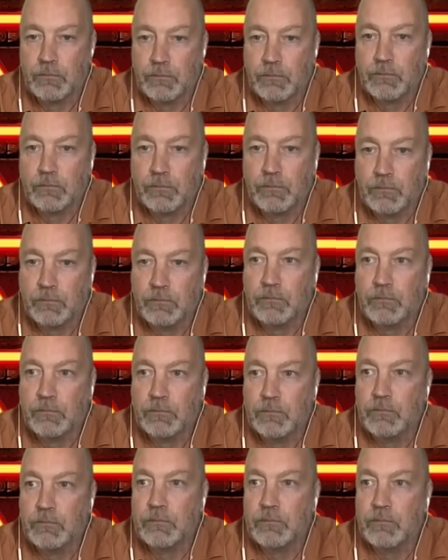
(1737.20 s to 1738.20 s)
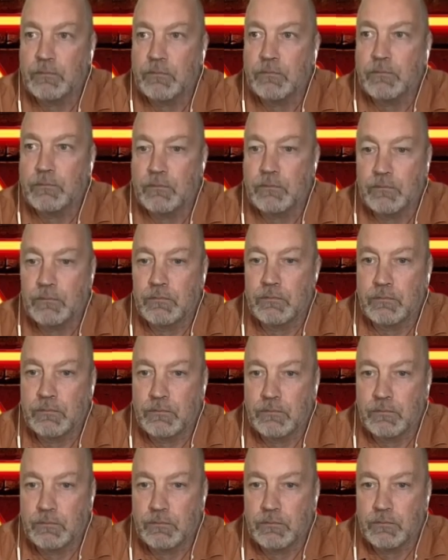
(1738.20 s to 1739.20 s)

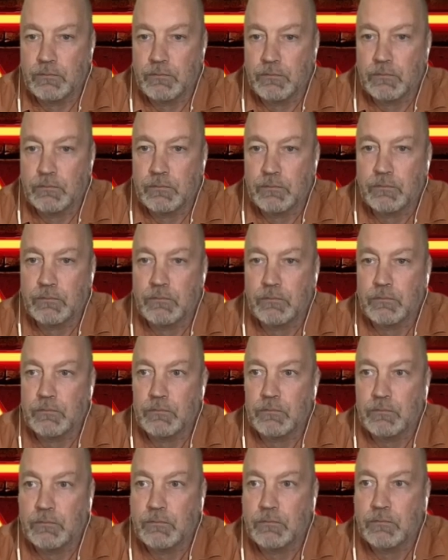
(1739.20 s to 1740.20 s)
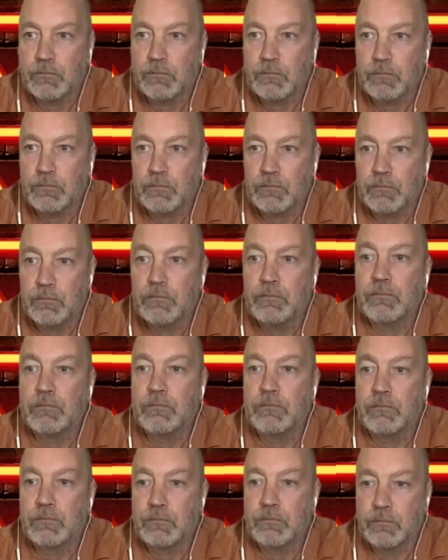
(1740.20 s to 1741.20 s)

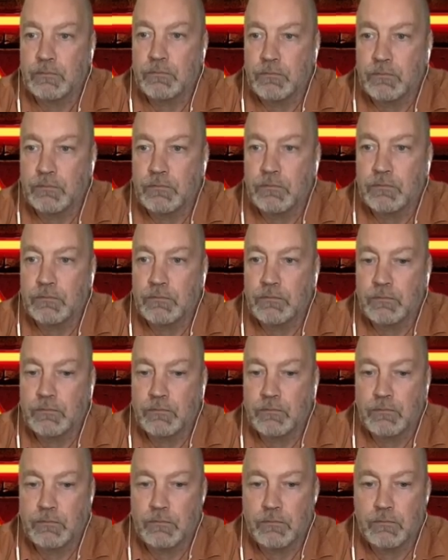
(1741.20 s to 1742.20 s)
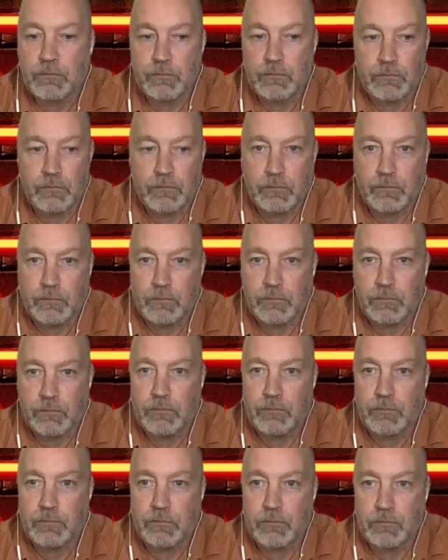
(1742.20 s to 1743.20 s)

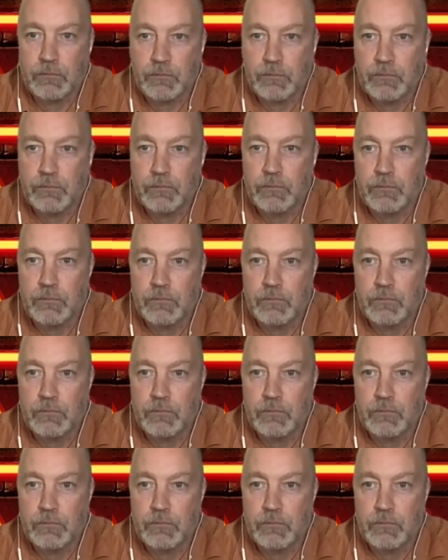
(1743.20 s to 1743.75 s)
This person isn't speaking.